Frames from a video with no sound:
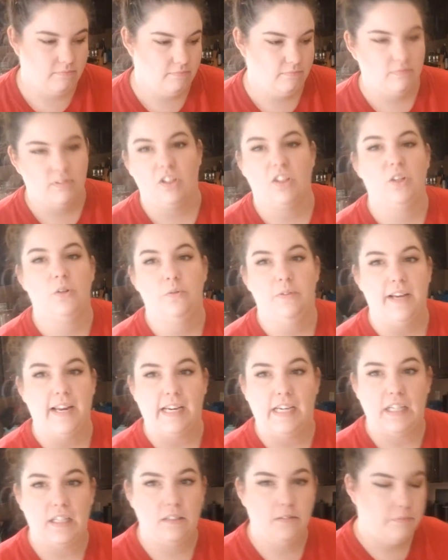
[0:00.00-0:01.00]

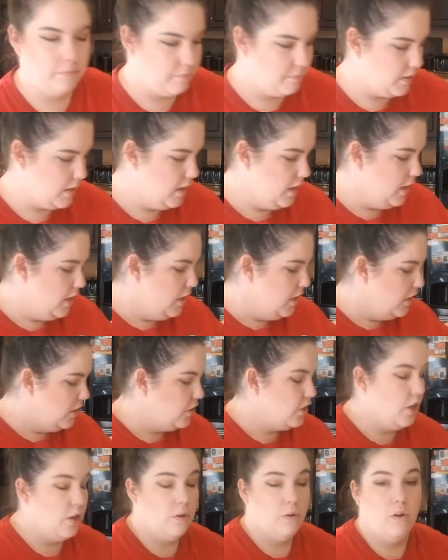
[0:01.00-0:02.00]
glutenated.
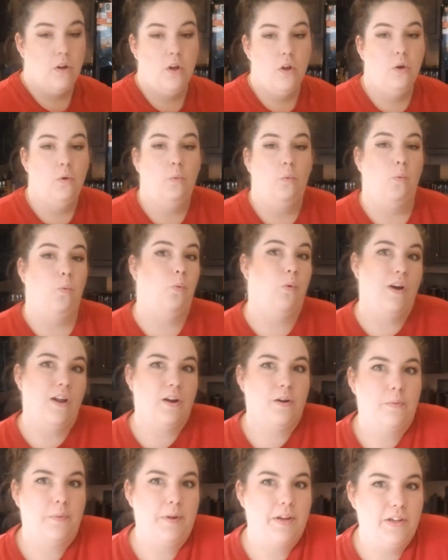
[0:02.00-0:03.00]
So, what
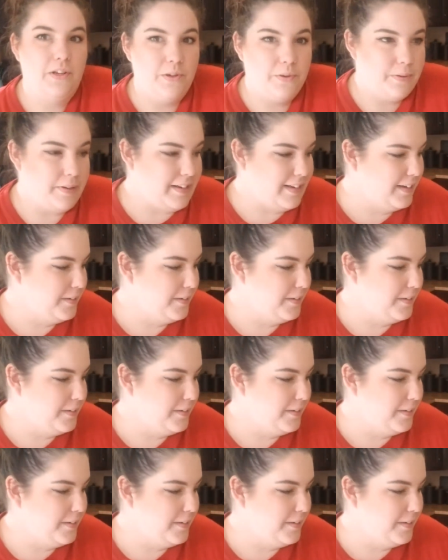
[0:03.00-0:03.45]
are we doing?